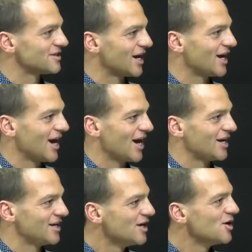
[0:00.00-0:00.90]
to say,
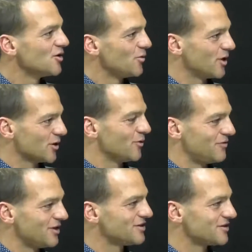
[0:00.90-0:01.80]
hey, we're going to
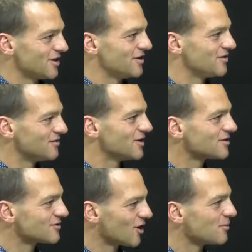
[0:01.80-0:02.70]
invest in
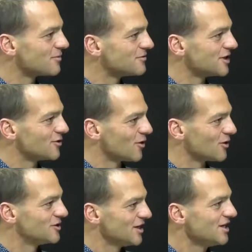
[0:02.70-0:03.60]
this type of
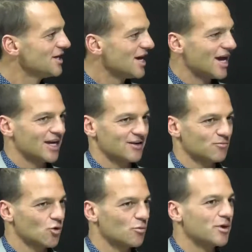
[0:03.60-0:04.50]
technology and
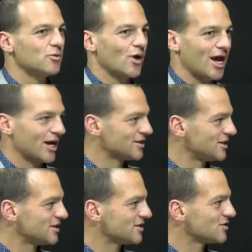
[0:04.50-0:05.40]
give more people
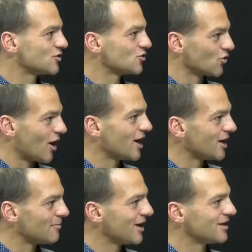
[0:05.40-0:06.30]
access to try
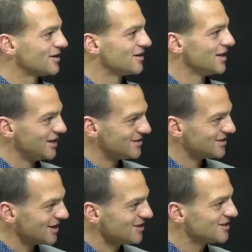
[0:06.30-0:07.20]
it and make it
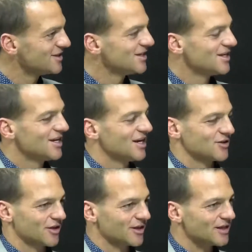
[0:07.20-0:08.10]
easier.
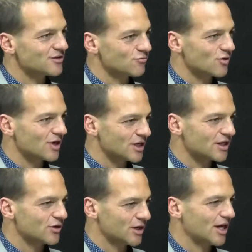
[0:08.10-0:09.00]
So I think that's a really
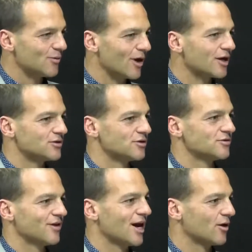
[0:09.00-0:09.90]
key one in
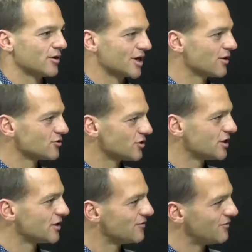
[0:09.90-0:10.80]
terms of how the country
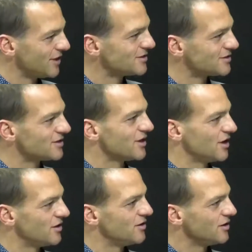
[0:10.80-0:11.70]
can invest
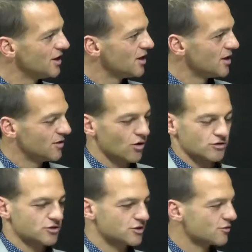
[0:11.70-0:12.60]
in
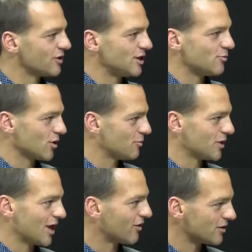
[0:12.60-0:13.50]
not just 3D print,
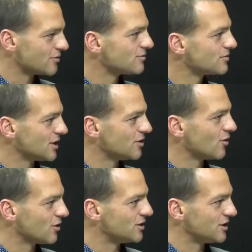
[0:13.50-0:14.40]
but other
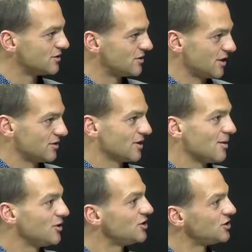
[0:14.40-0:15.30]
technologies that
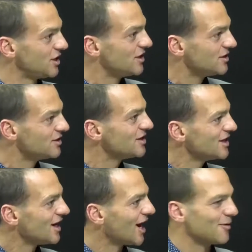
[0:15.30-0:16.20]
can be shared
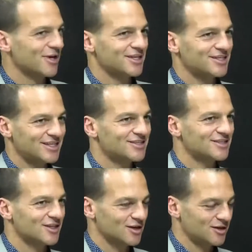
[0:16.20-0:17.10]
and
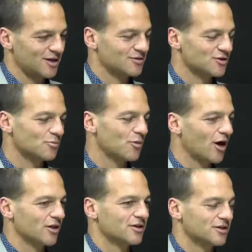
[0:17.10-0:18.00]
tested and sort of
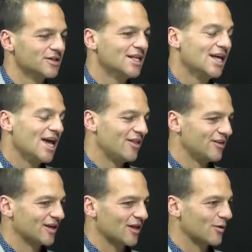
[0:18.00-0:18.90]
piloted. And
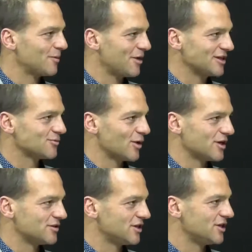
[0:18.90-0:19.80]
then the other one, massive
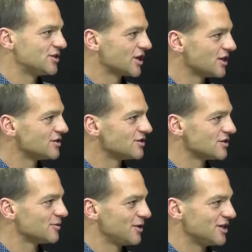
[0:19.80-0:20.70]
one, is education
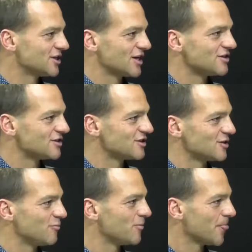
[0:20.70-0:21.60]
system. The education
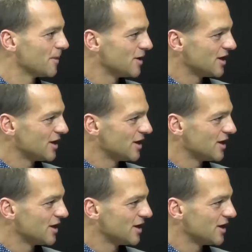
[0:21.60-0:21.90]
system